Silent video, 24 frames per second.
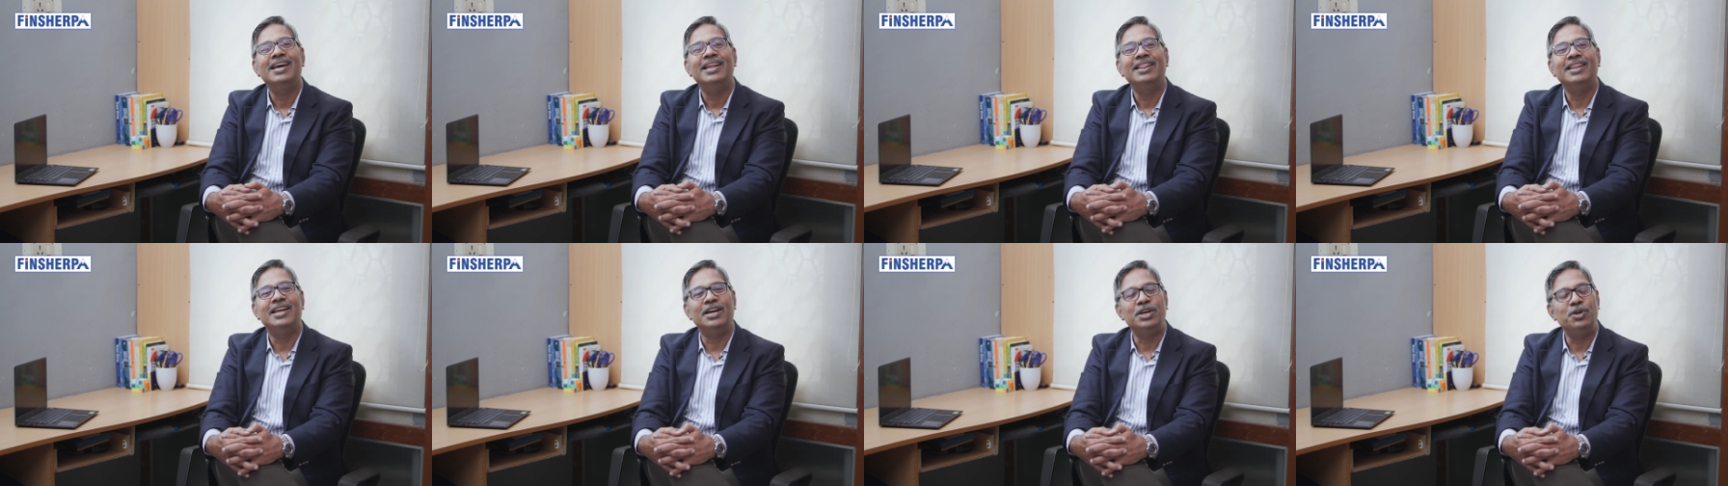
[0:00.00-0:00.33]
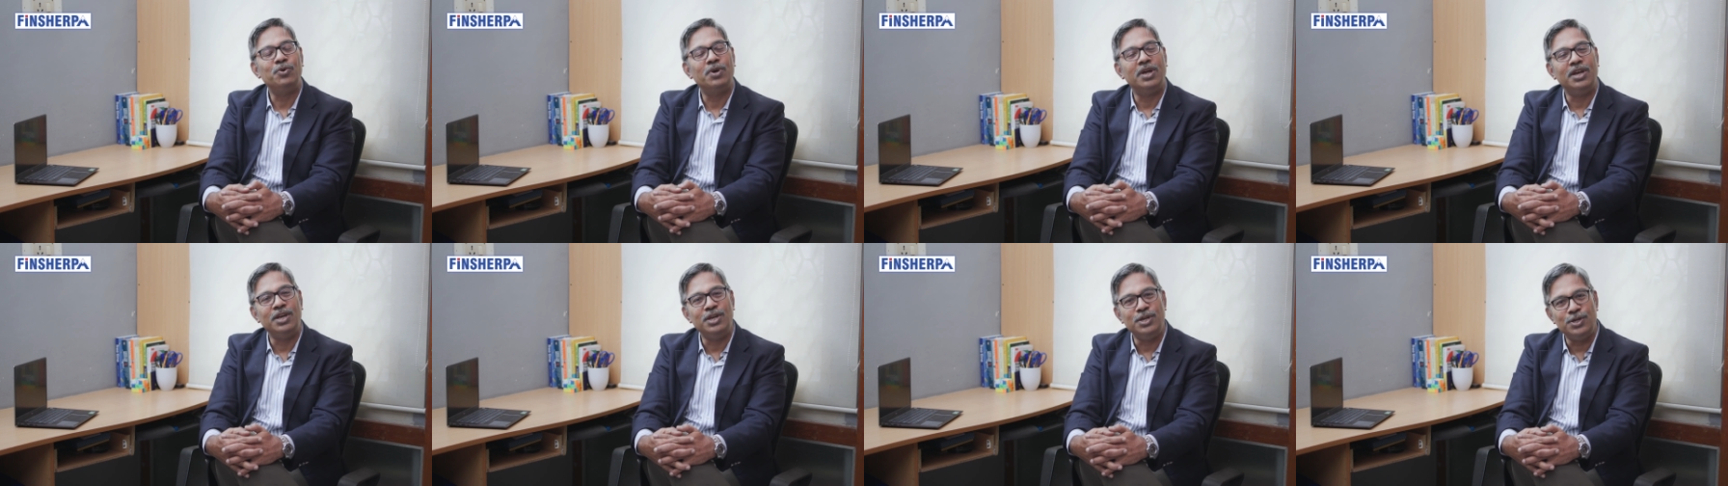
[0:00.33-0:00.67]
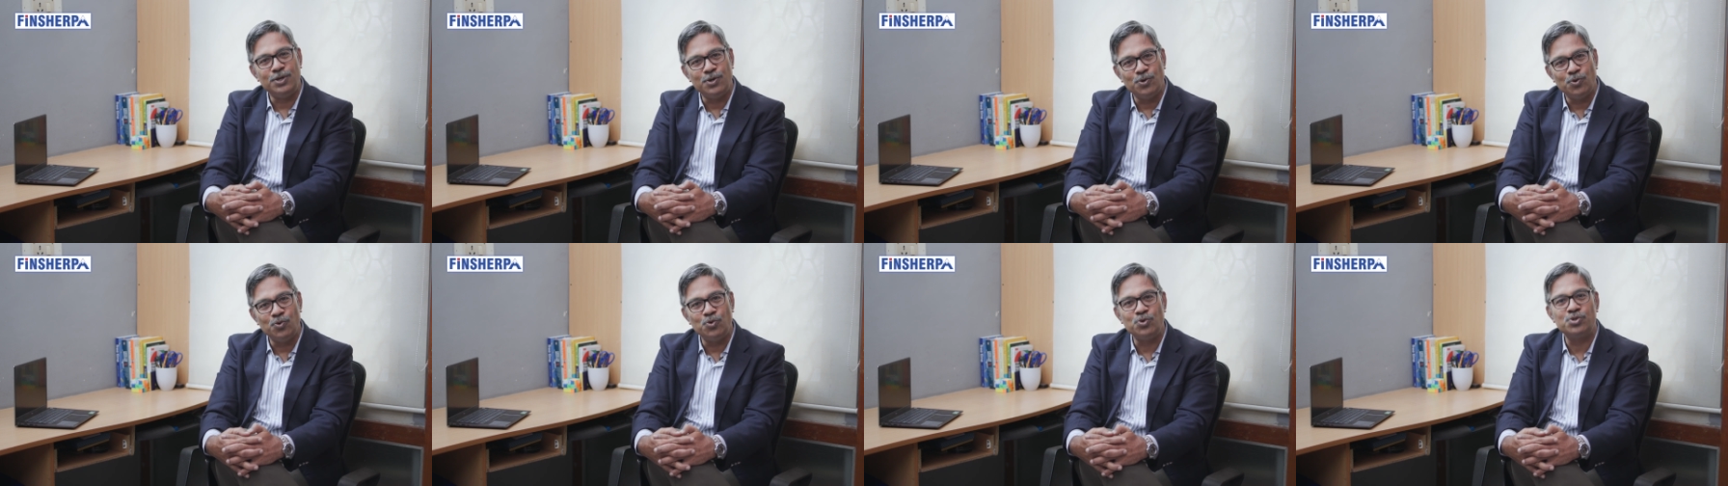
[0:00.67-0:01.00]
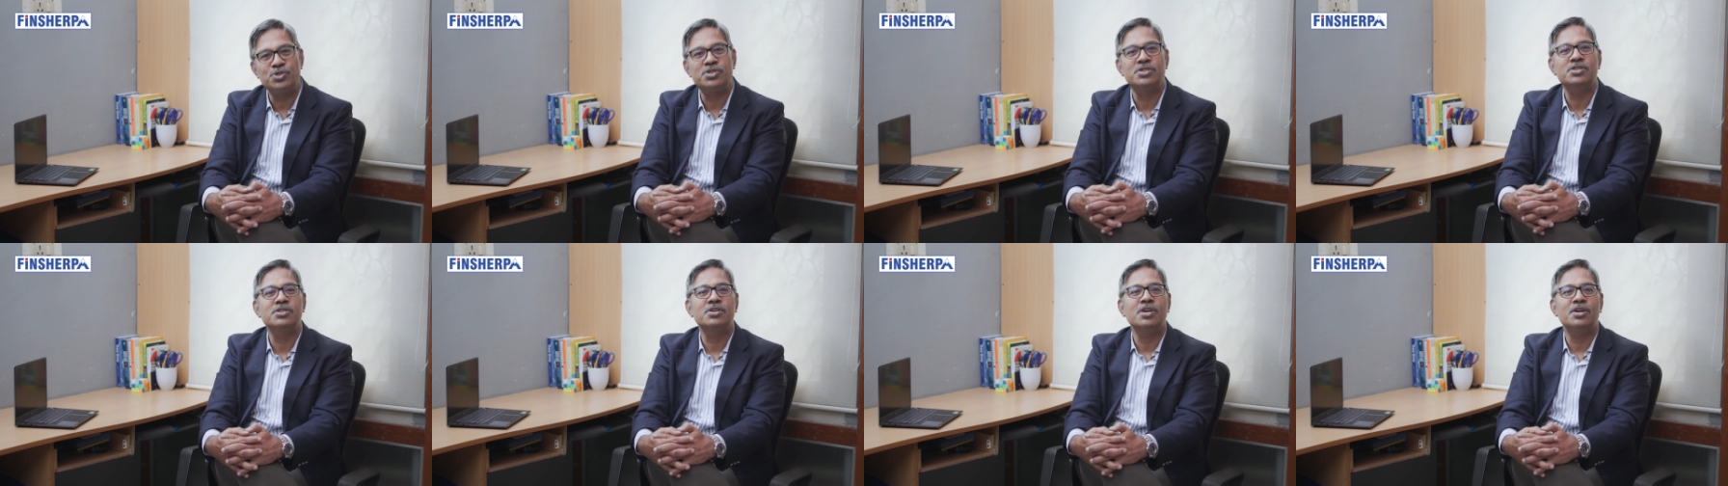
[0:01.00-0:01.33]
that you can
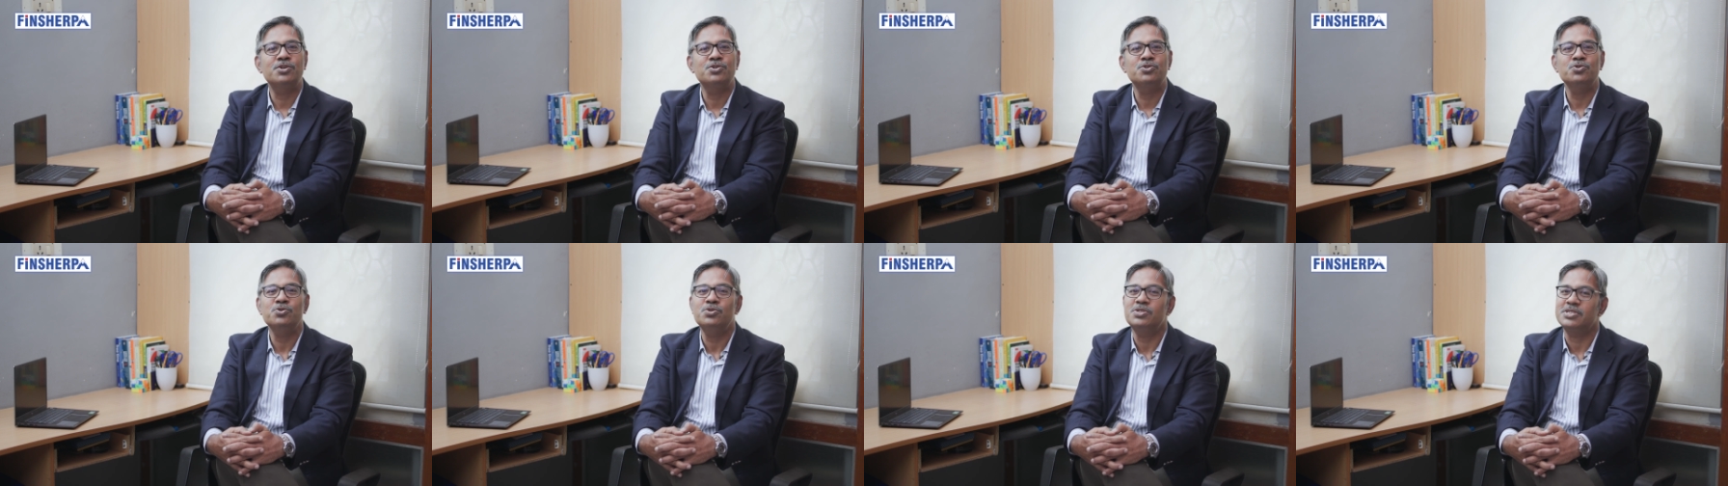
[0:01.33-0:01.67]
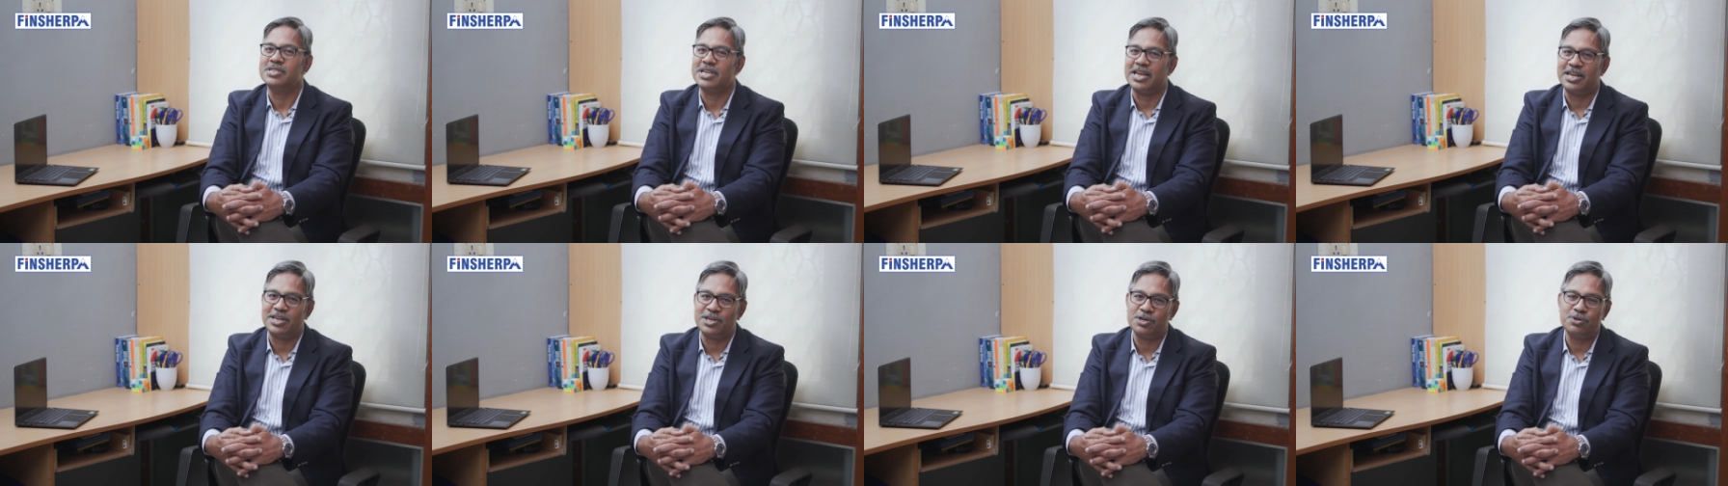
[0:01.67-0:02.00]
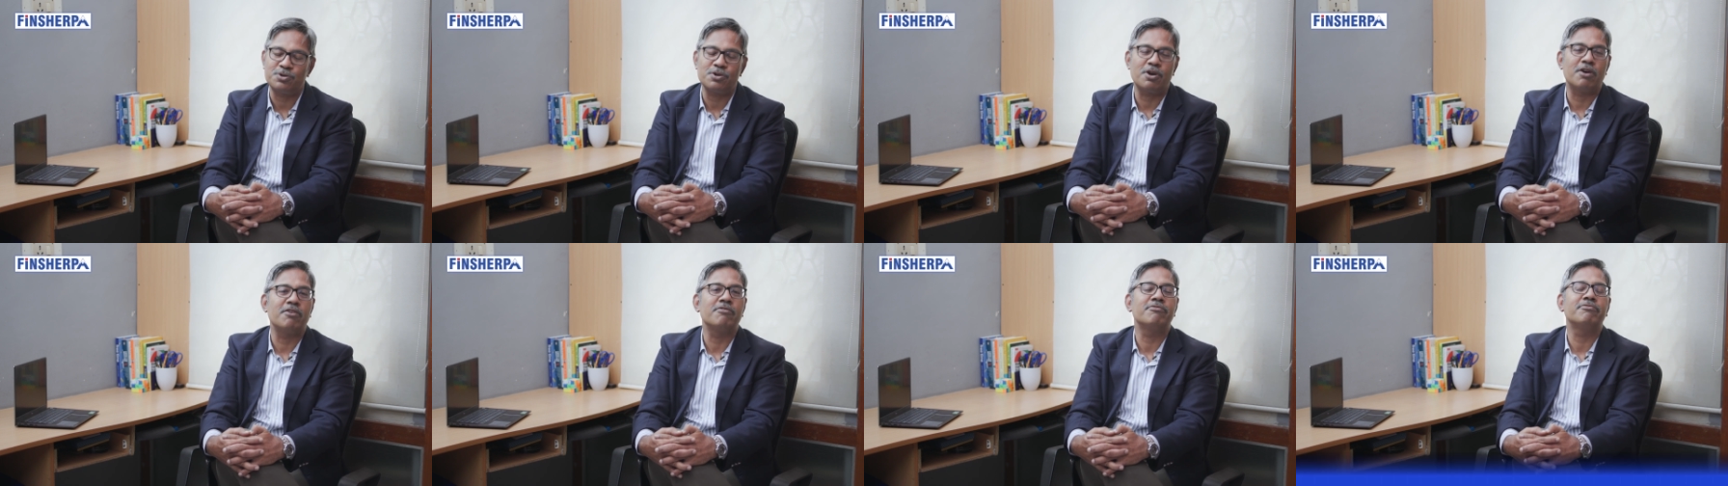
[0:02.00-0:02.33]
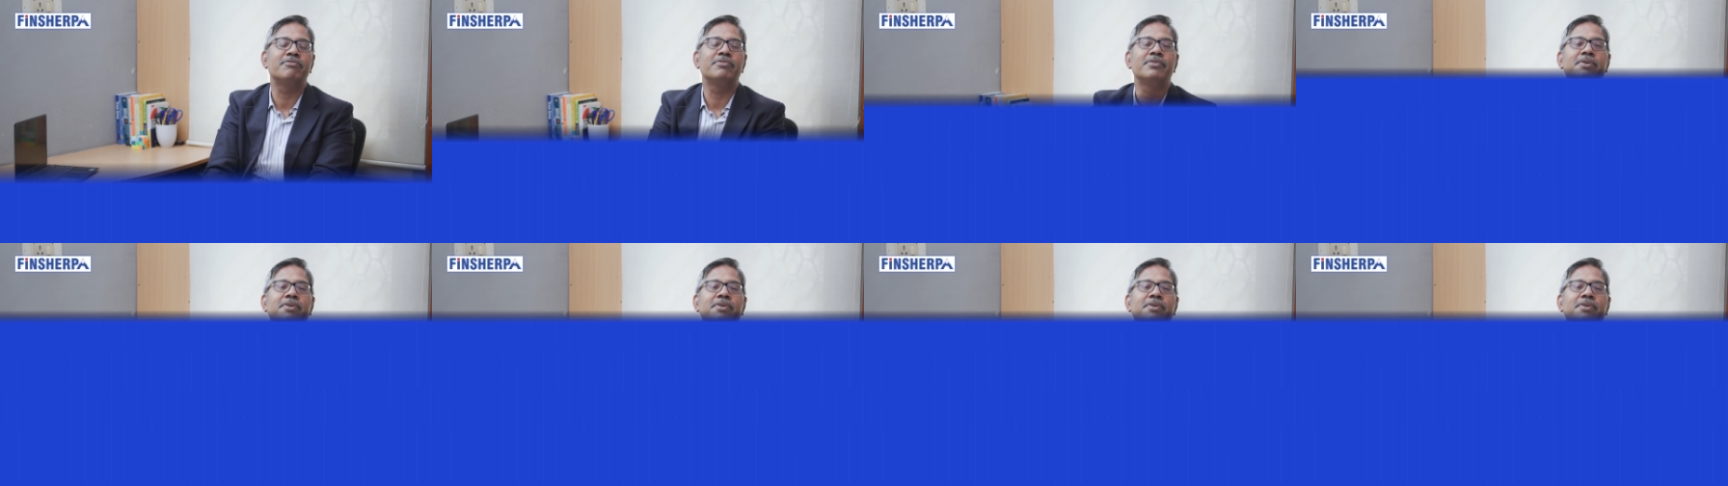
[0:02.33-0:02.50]
use to set it off.